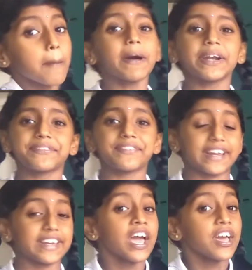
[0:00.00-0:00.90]
But
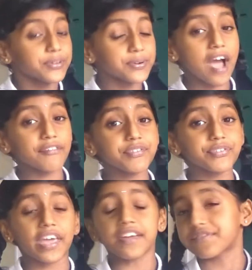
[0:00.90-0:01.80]
wait, you have to
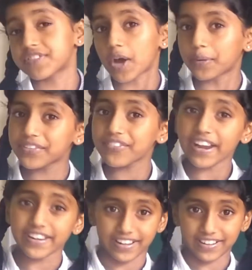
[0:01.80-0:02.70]
say it without
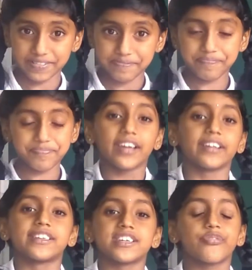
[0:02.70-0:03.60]
dividing.
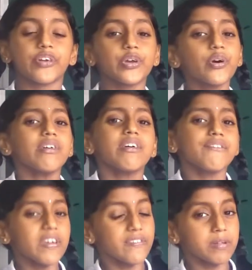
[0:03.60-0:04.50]
In this video,
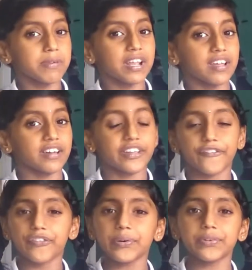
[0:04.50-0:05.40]
we will be
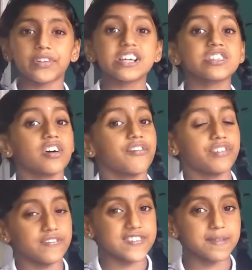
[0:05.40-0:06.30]
learning few tricks of
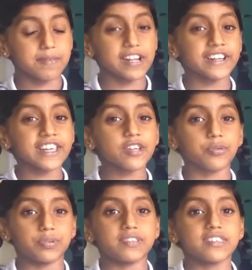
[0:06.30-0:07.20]
divisibility
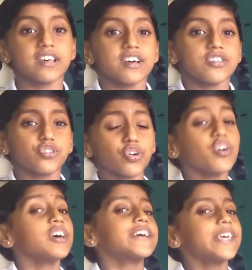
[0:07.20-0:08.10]
rules.
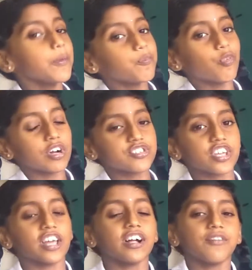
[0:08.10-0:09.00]
So keep
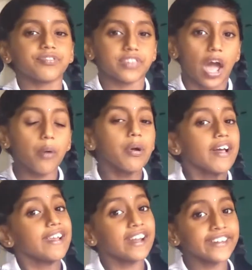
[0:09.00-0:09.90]
watching. Now
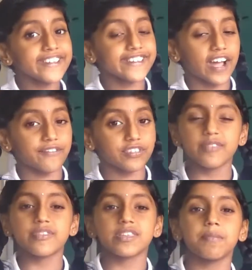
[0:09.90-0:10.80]
let us start with
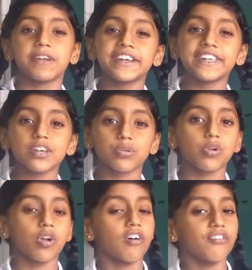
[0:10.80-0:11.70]
divisibility
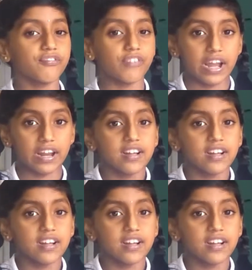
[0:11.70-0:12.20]
rule of 1.